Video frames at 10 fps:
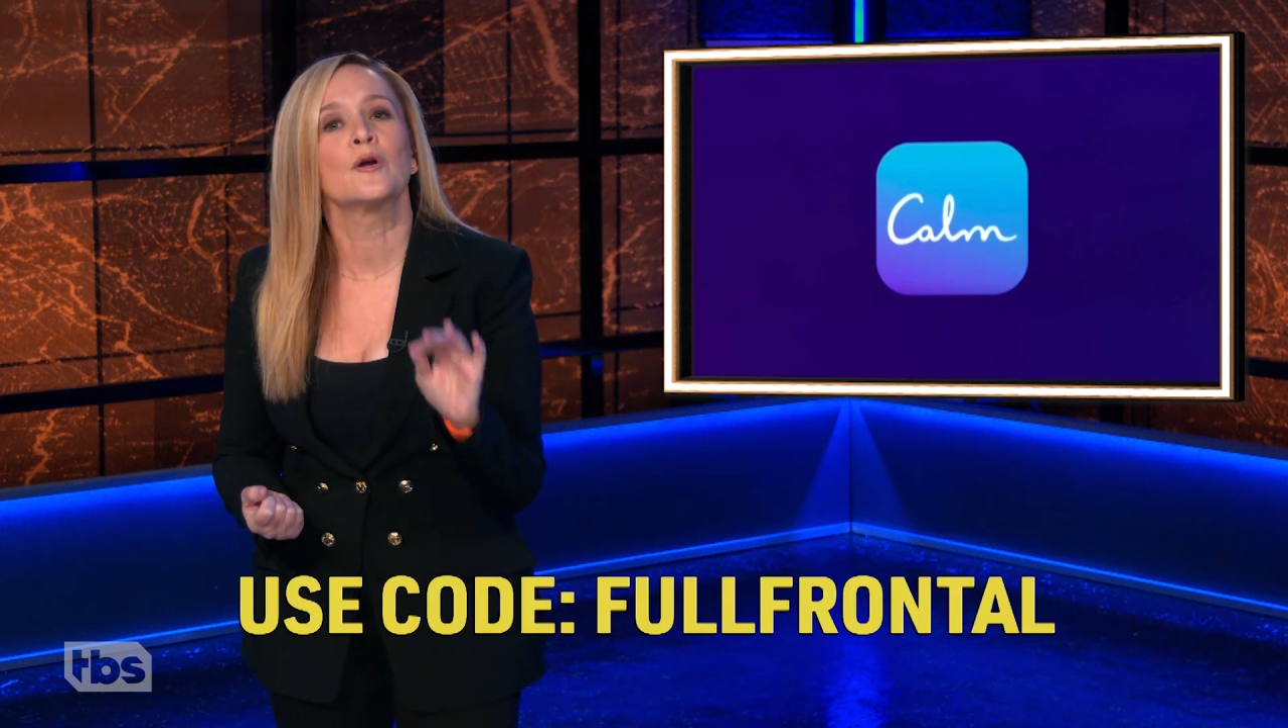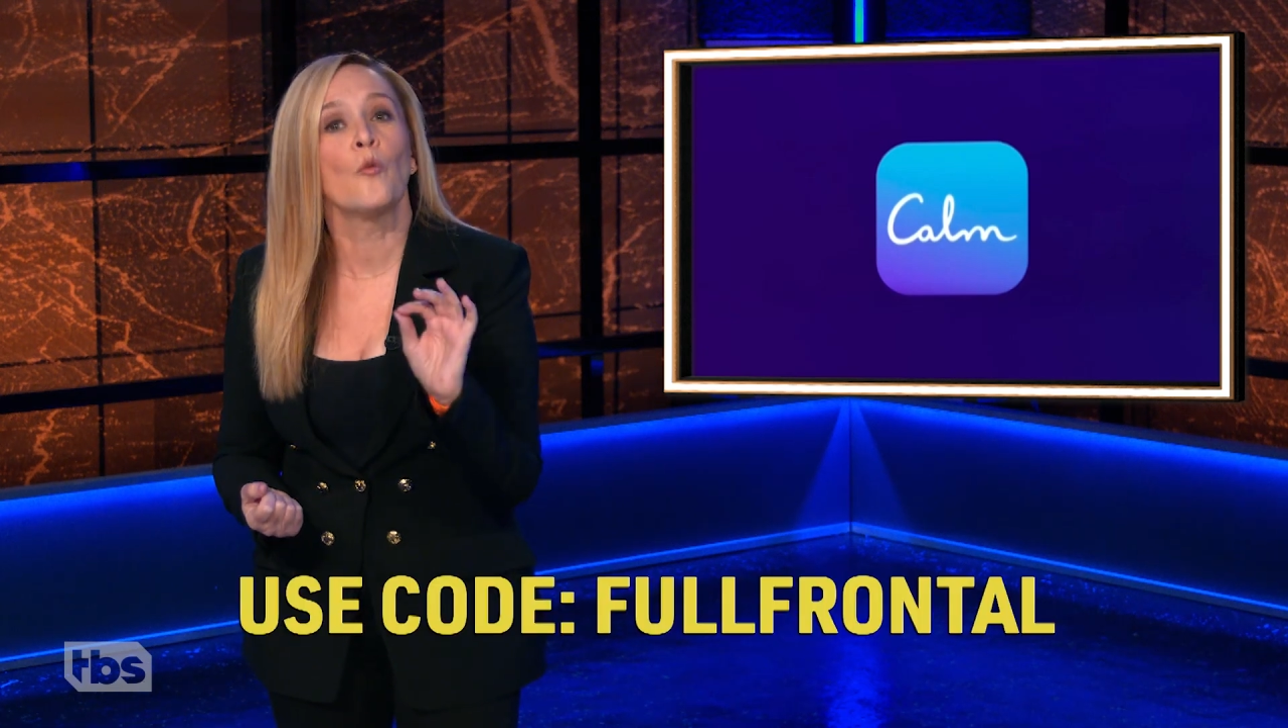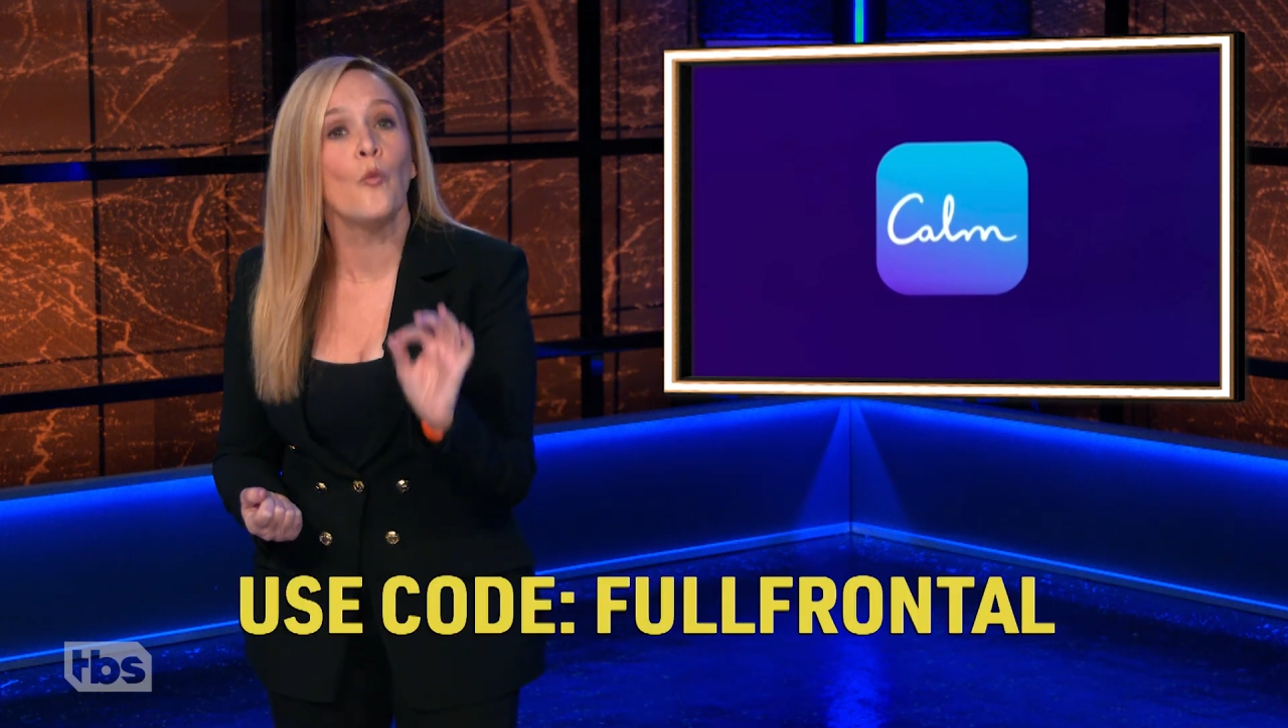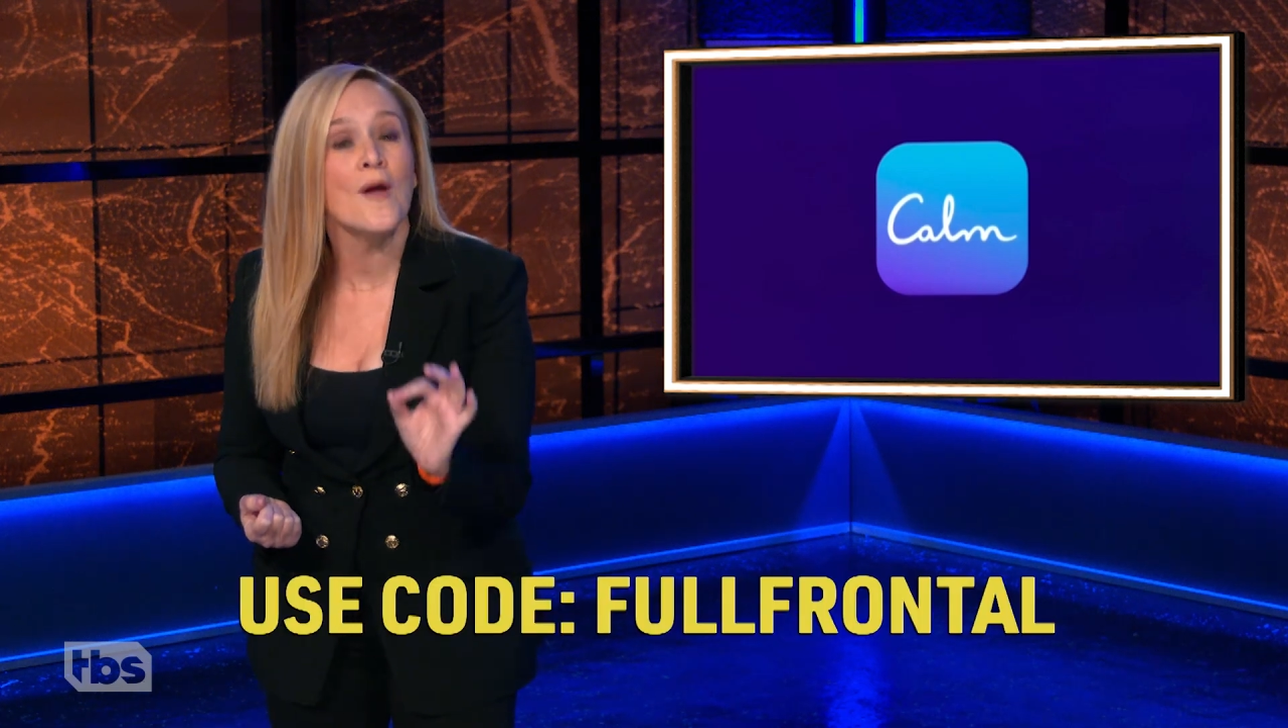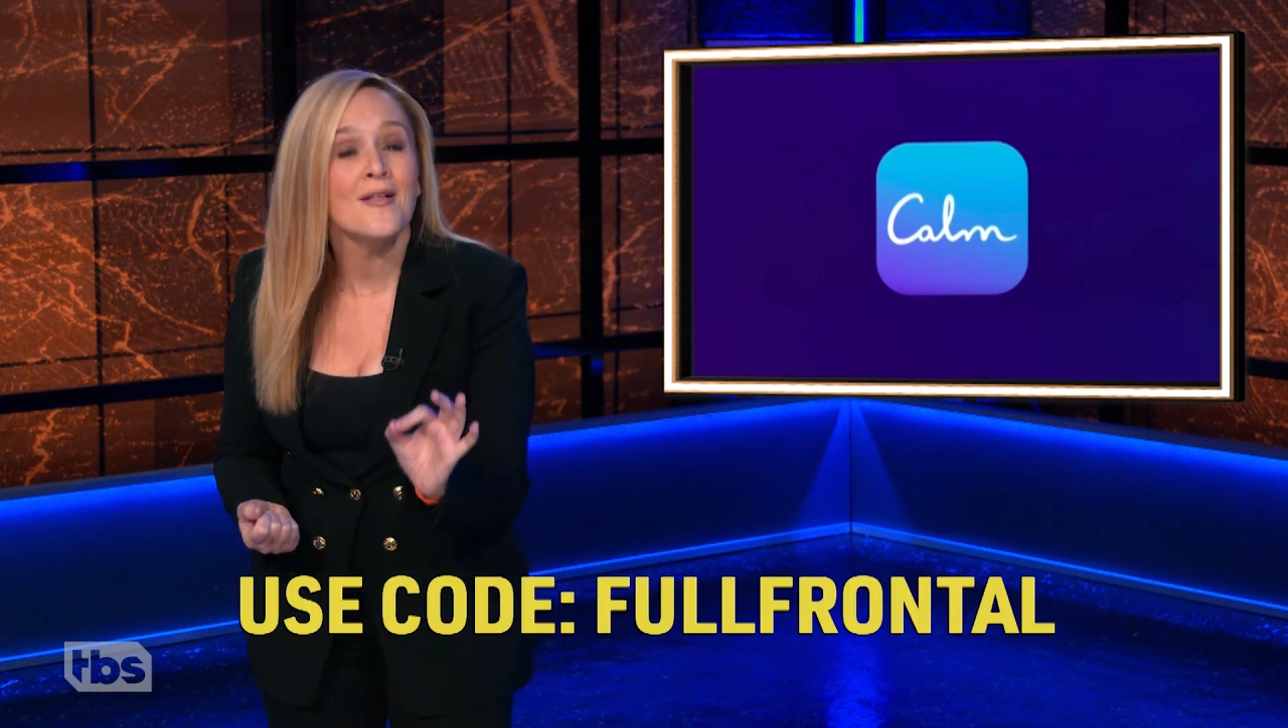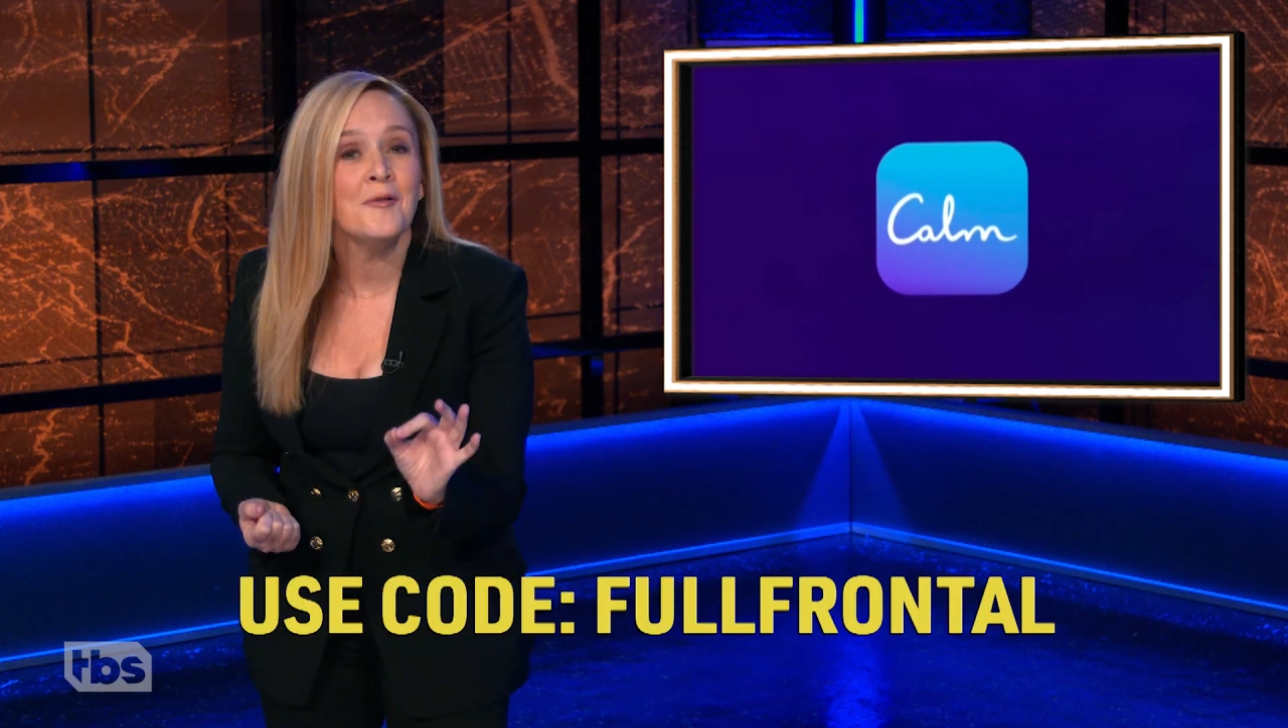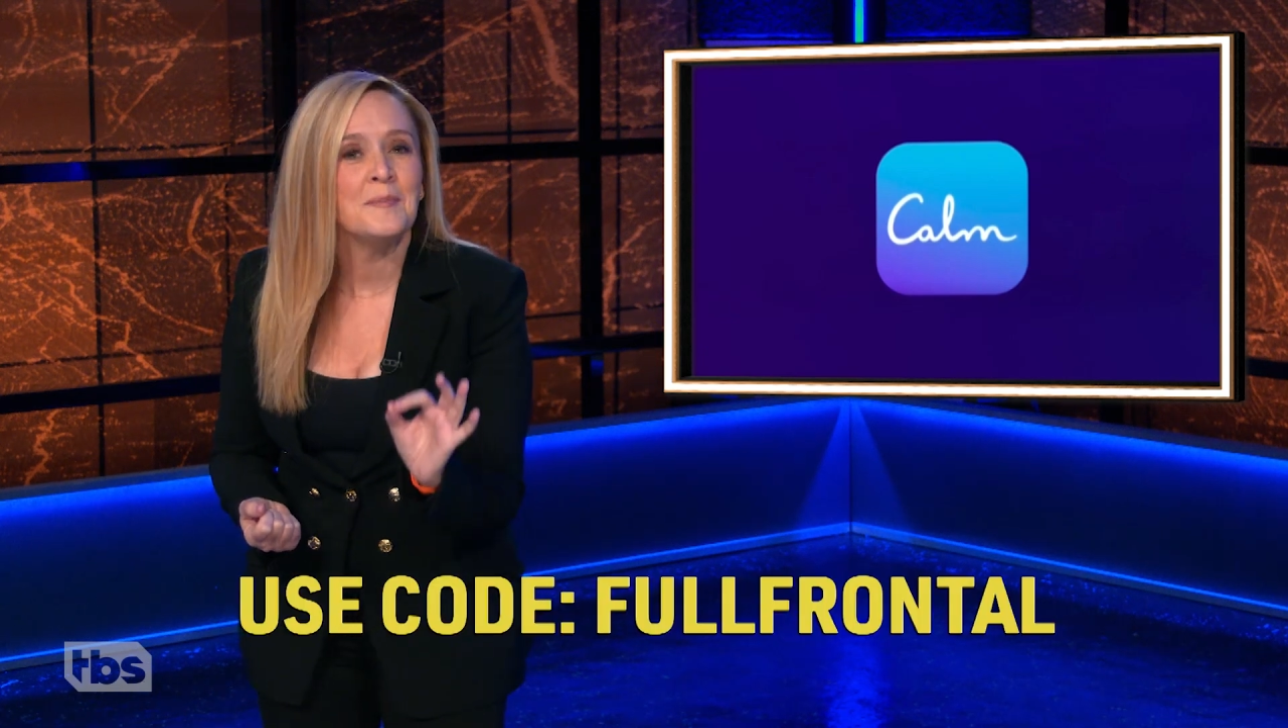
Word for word: but it will